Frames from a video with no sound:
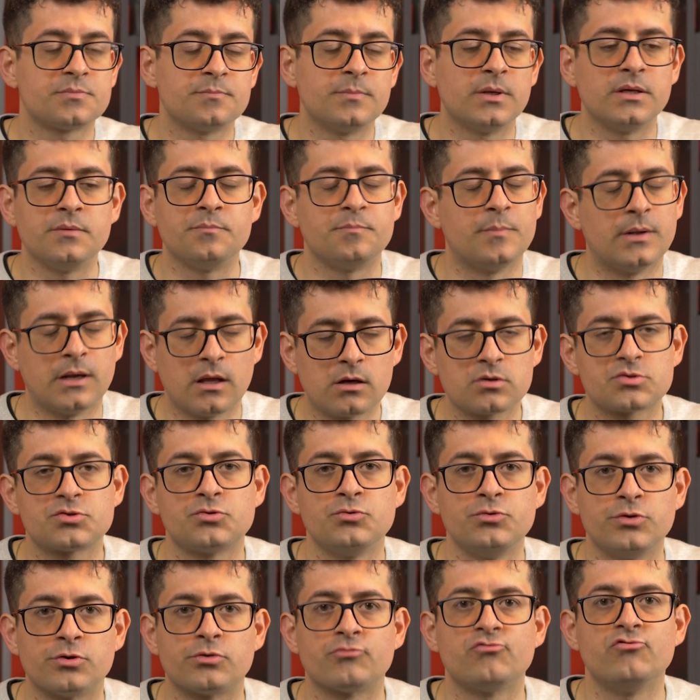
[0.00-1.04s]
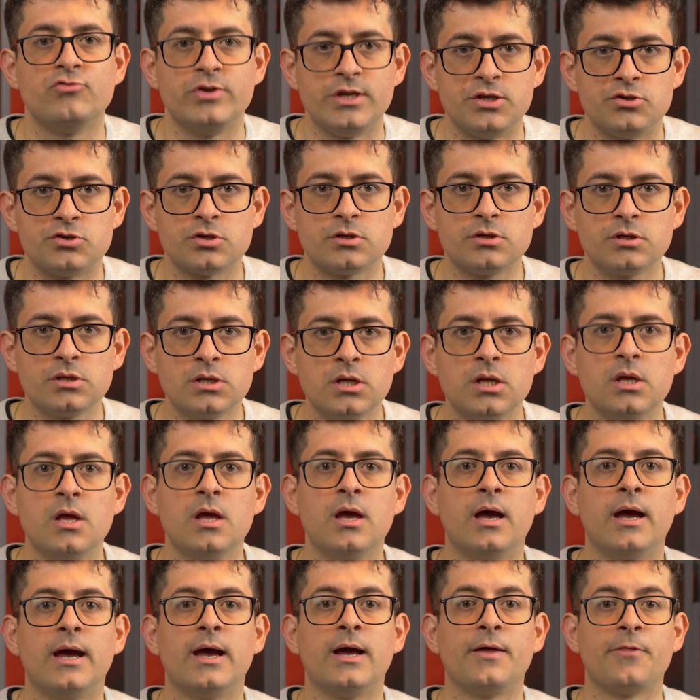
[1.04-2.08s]
it belongs to your region,
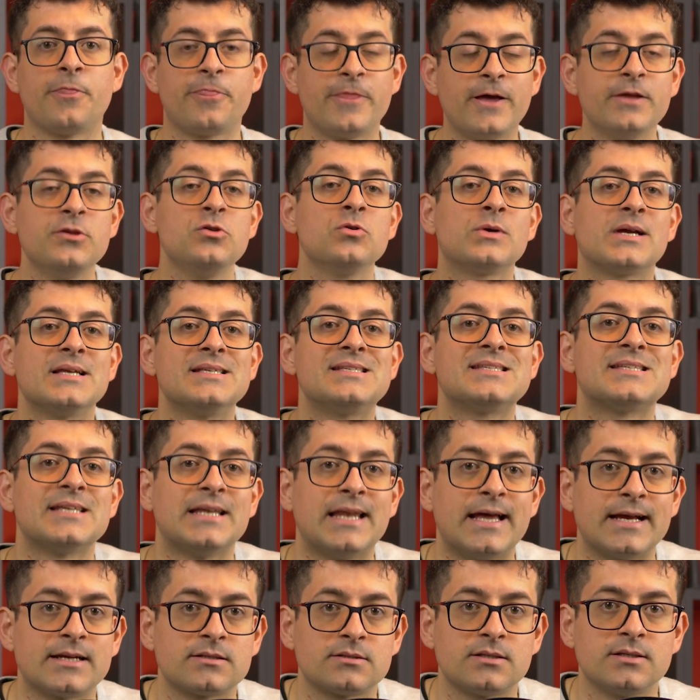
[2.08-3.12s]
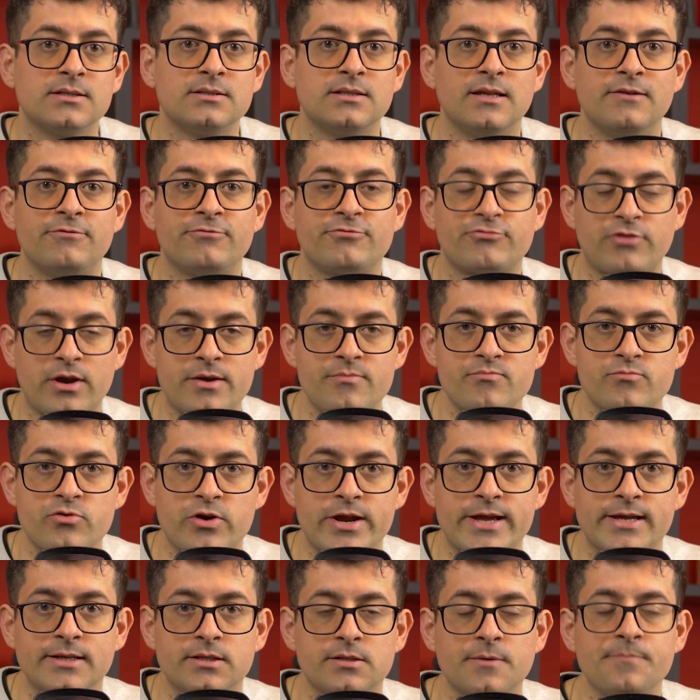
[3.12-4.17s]
then you can select the frame
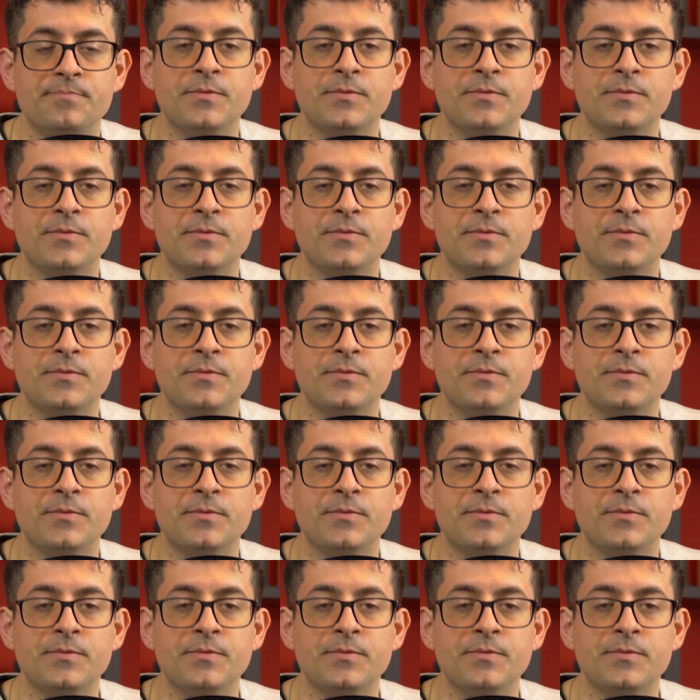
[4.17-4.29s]
rate.